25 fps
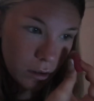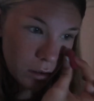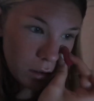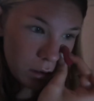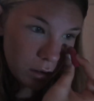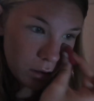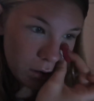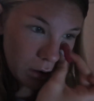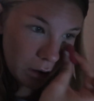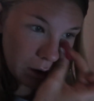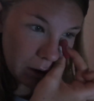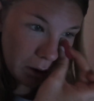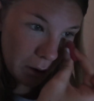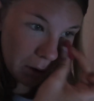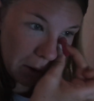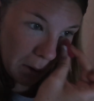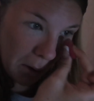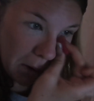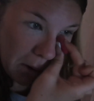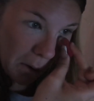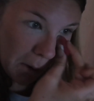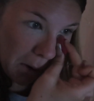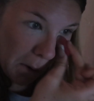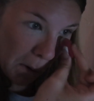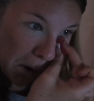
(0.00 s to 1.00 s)

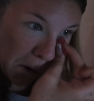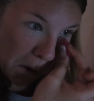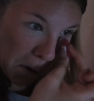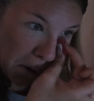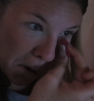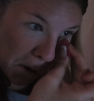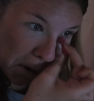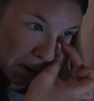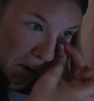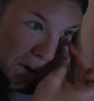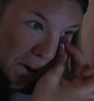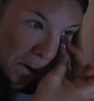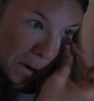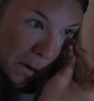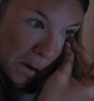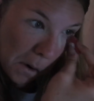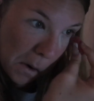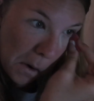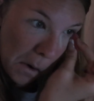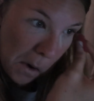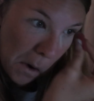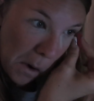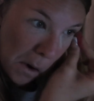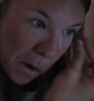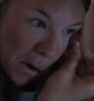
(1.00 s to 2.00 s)

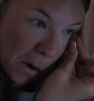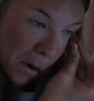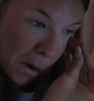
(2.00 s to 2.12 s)
(no one is talking)